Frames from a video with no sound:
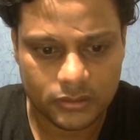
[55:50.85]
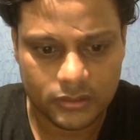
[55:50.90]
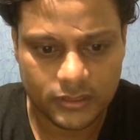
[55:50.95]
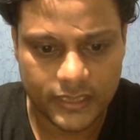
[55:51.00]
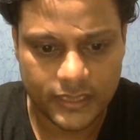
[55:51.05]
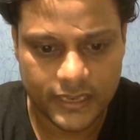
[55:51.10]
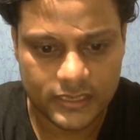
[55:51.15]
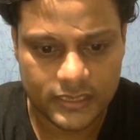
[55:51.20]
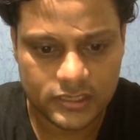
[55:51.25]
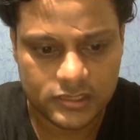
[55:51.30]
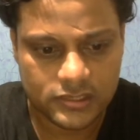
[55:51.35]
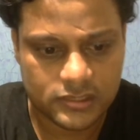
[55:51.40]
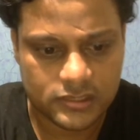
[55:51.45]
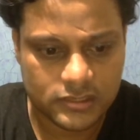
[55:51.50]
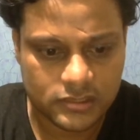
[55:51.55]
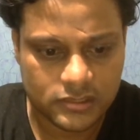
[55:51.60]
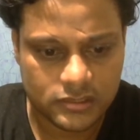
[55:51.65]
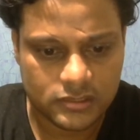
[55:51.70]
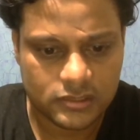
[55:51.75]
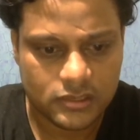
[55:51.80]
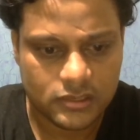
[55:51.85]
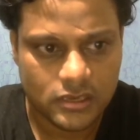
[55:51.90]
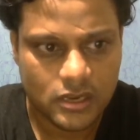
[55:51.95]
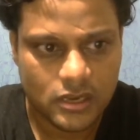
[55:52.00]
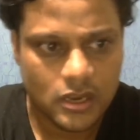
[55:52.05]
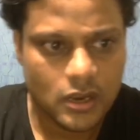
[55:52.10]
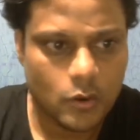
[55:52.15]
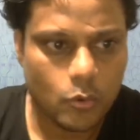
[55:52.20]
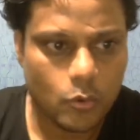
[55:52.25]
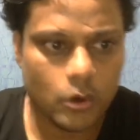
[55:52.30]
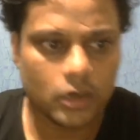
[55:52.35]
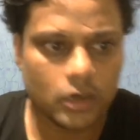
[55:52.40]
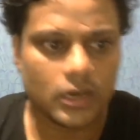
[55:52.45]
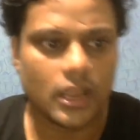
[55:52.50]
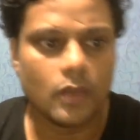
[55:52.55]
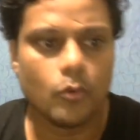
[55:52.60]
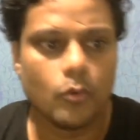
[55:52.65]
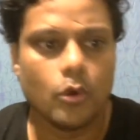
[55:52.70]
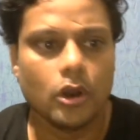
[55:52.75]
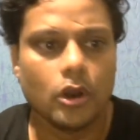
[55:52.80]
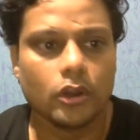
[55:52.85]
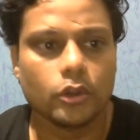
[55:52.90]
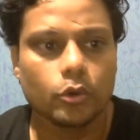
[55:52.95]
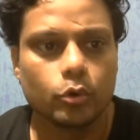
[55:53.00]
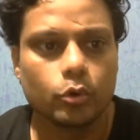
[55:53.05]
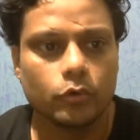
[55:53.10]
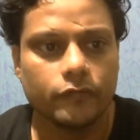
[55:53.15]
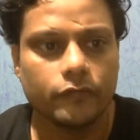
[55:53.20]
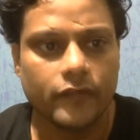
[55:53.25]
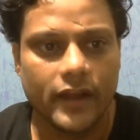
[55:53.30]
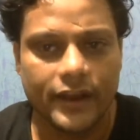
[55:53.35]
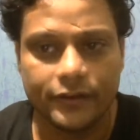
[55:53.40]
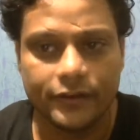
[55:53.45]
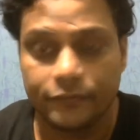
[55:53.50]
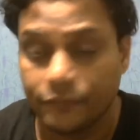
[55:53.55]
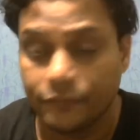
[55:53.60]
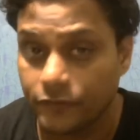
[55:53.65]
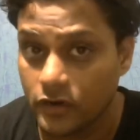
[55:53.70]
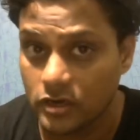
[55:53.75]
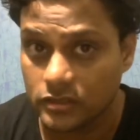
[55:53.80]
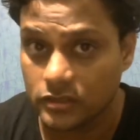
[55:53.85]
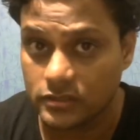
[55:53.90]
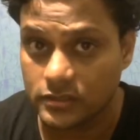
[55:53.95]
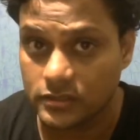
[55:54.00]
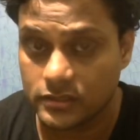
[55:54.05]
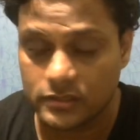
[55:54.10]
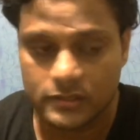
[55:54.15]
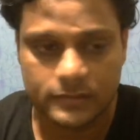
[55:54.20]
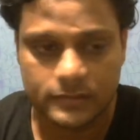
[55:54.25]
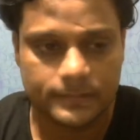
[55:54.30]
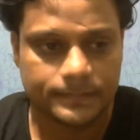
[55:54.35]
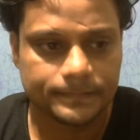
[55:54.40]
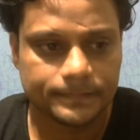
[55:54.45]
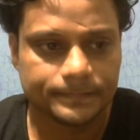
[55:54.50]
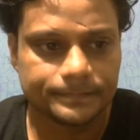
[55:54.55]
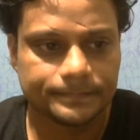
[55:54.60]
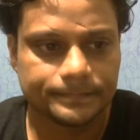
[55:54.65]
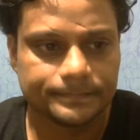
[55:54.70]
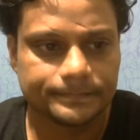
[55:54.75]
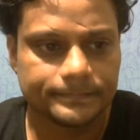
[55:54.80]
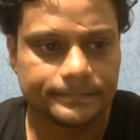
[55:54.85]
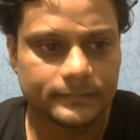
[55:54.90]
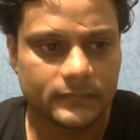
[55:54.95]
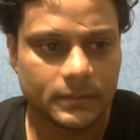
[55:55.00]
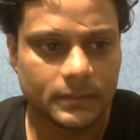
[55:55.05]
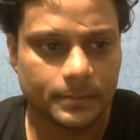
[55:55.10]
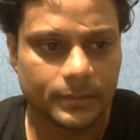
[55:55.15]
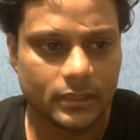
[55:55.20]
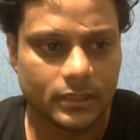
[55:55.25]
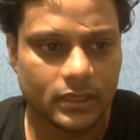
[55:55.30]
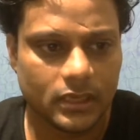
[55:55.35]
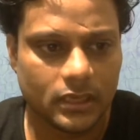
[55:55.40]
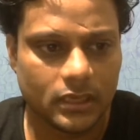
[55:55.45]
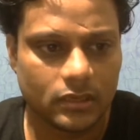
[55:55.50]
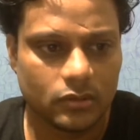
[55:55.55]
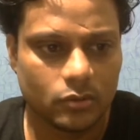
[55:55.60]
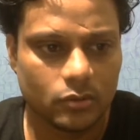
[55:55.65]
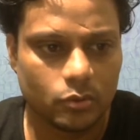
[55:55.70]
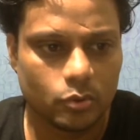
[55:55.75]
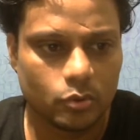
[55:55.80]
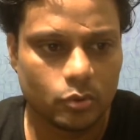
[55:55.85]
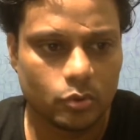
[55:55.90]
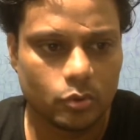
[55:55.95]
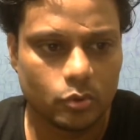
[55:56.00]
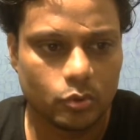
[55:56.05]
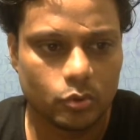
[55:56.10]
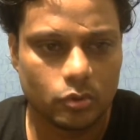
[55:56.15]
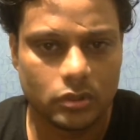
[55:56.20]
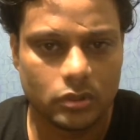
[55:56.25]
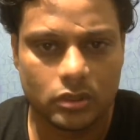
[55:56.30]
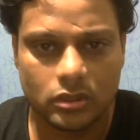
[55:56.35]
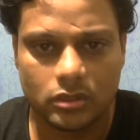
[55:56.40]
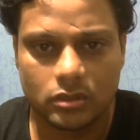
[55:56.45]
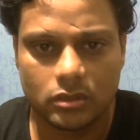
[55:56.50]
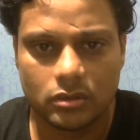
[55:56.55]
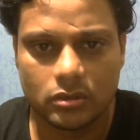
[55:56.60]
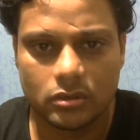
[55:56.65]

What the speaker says: That's what I want you to find first. Let me take you to the